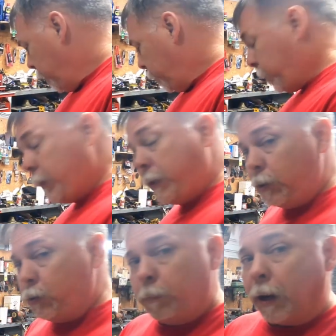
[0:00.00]
really
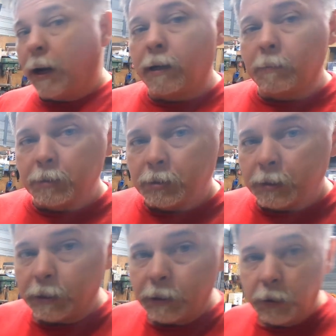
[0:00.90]
you buy a
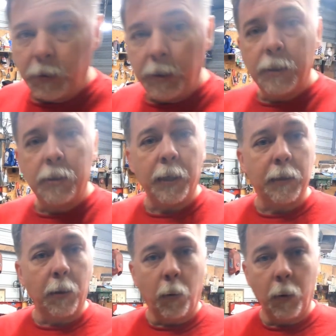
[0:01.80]
machine, you need to check
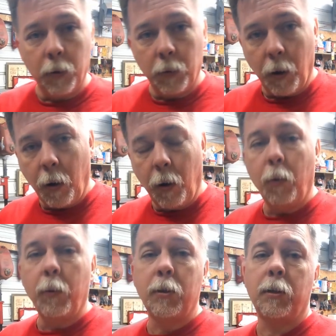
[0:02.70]
the oil.
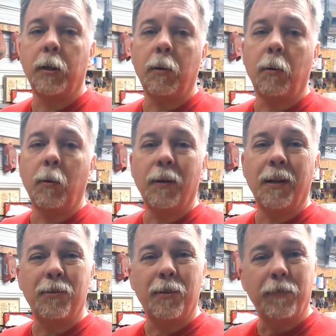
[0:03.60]
Always check the oil.
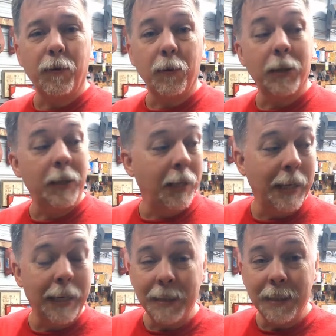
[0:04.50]
That's the first thing. And I
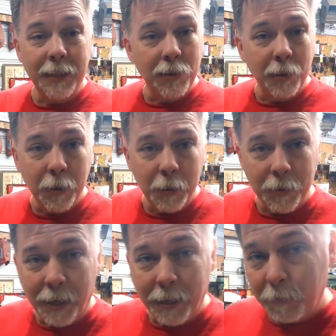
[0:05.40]
got to tell you, sometimes
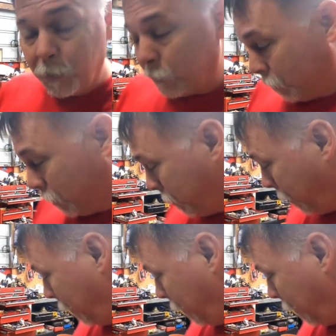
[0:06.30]
I even overlook that.